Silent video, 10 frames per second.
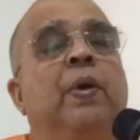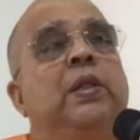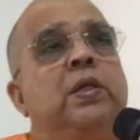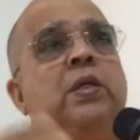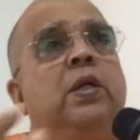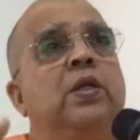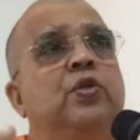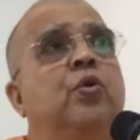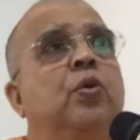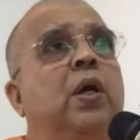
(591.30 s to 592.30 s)

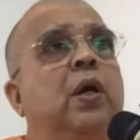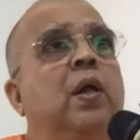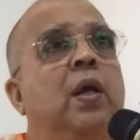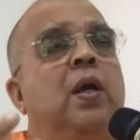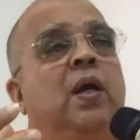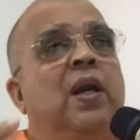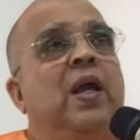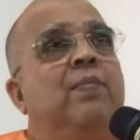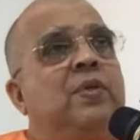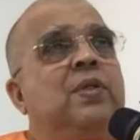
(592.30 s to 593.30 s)
Patanjali's yoga
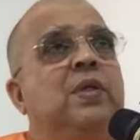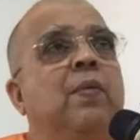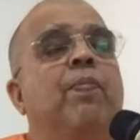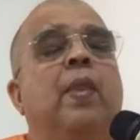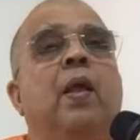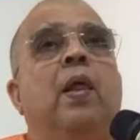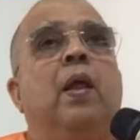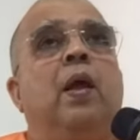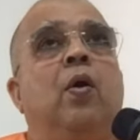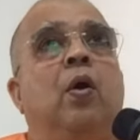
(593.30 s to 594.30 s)
claims,
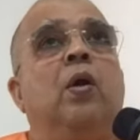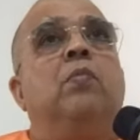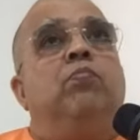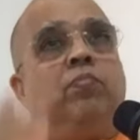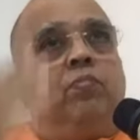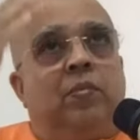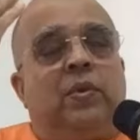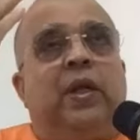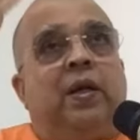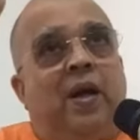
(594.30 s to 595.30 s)
or
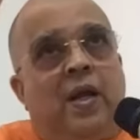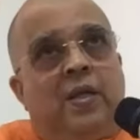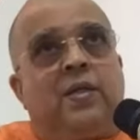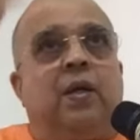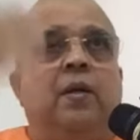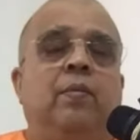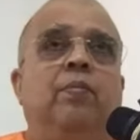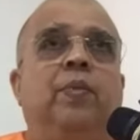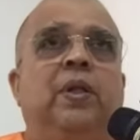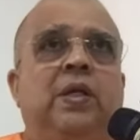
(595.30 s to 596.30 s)
the tradition,
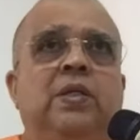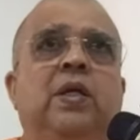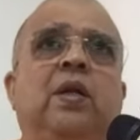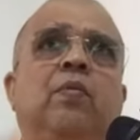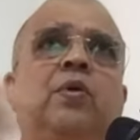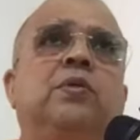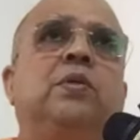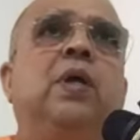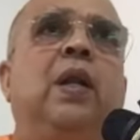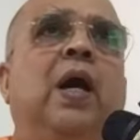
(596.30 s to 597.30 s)
Patanjali was
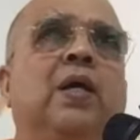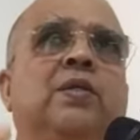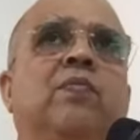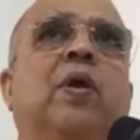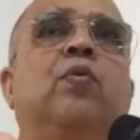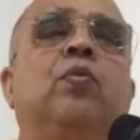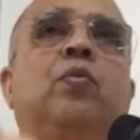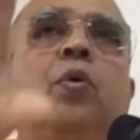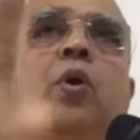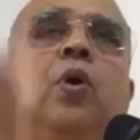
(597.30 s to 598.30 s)
the last one
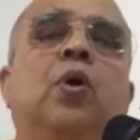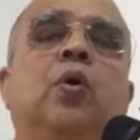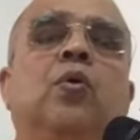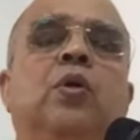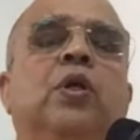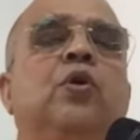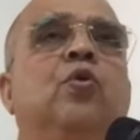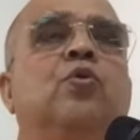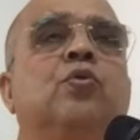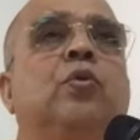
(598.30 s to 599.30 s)
who wrote the
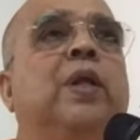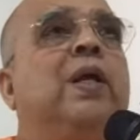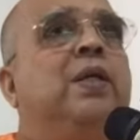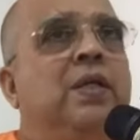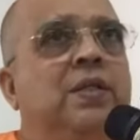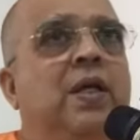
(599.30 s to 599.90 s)
Yoga Sutra. He